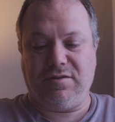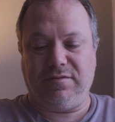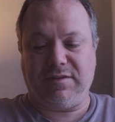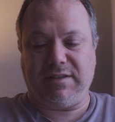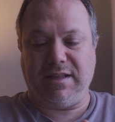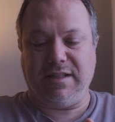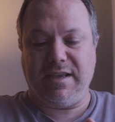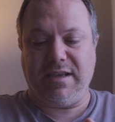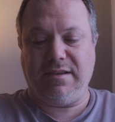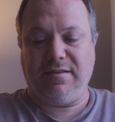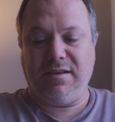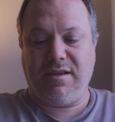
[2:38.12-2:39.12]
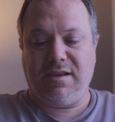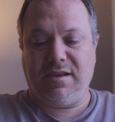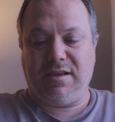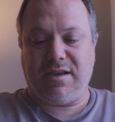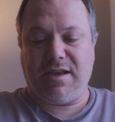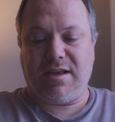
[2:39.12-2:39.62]
set the
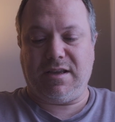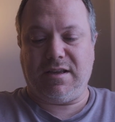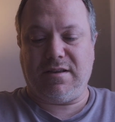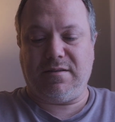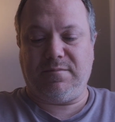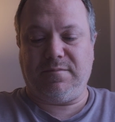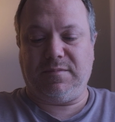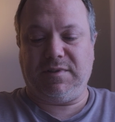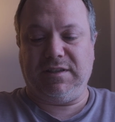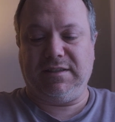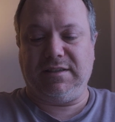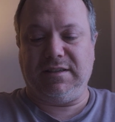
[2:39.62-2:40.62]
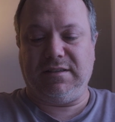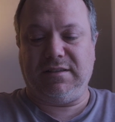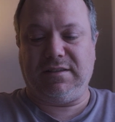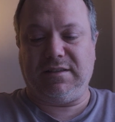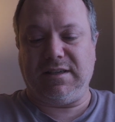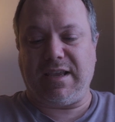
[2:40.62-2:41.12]

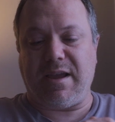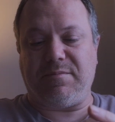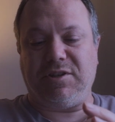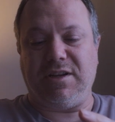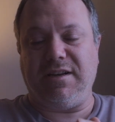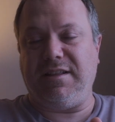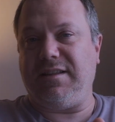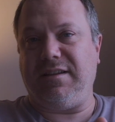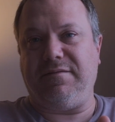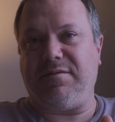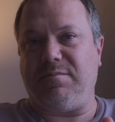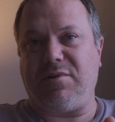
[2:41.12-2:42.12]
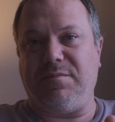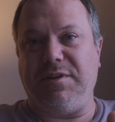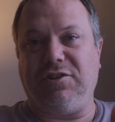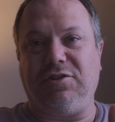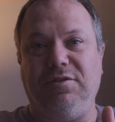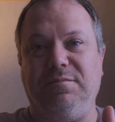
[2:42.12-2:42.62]
distance to capture anything from probably
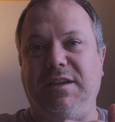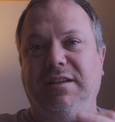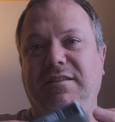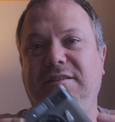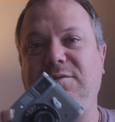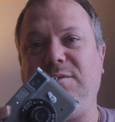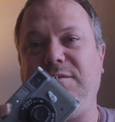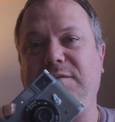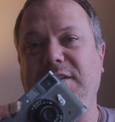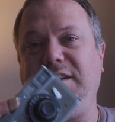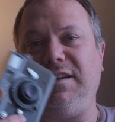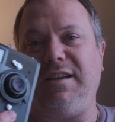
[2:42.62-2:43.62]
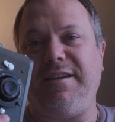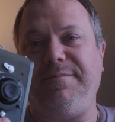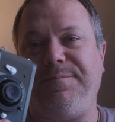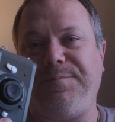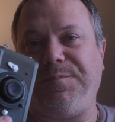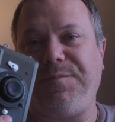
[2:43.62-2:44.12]
2 meters to infinity
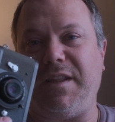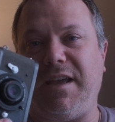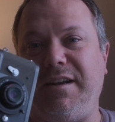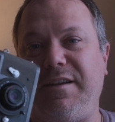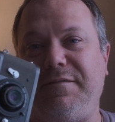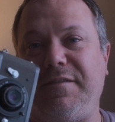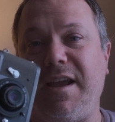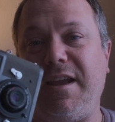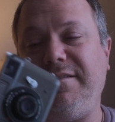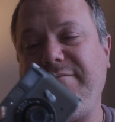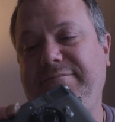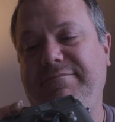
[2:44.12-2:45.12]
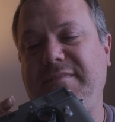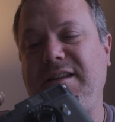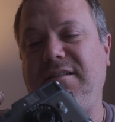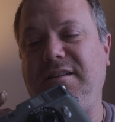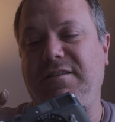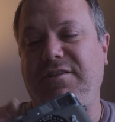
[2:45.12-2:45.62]
at f8,
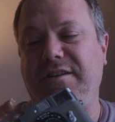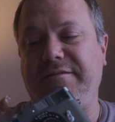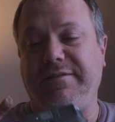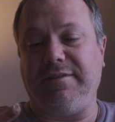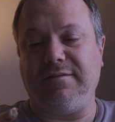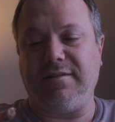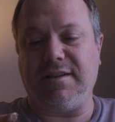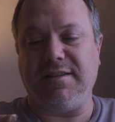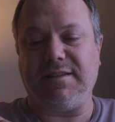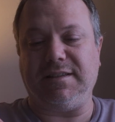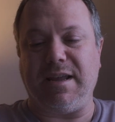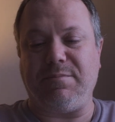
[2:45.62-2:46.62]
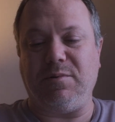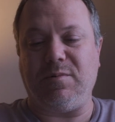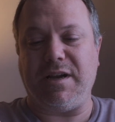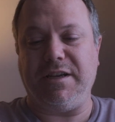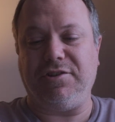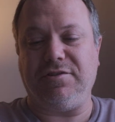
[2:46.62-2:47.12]
and then can snap
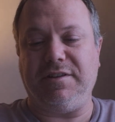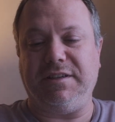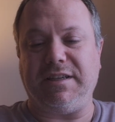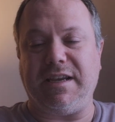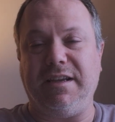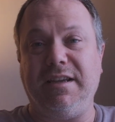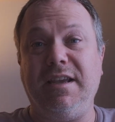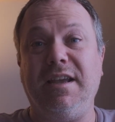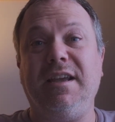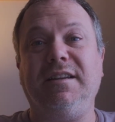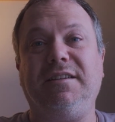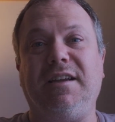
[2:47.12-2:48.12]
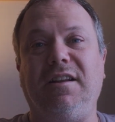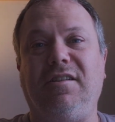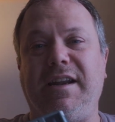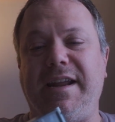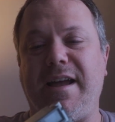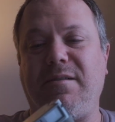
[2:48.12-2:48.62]
away during
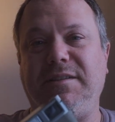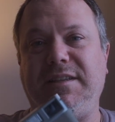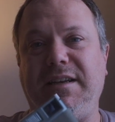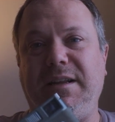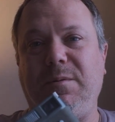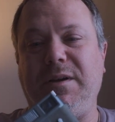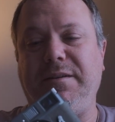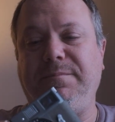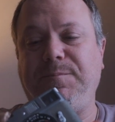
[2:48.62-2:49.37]
daylight hours anyway.